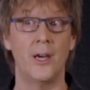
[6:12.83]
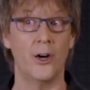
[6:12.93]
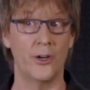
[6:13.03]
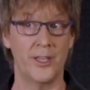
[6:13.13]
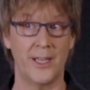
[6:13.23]

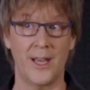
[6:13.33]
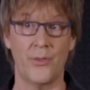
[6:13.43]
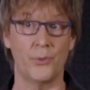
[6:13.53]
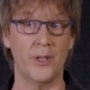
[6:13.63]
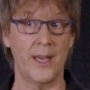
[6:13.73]
RDNA
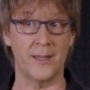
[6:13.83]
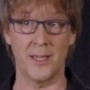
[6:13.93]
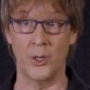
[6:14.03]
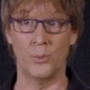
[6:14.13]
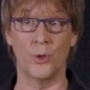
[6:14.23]
3 has
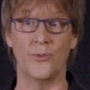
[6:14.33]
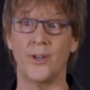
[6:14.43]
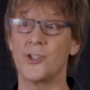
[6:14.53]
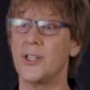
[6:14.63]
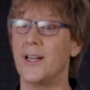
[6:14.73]
more
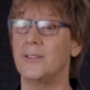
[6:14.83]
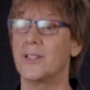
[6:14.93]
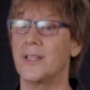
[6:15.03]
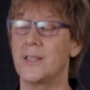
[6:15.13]
functionality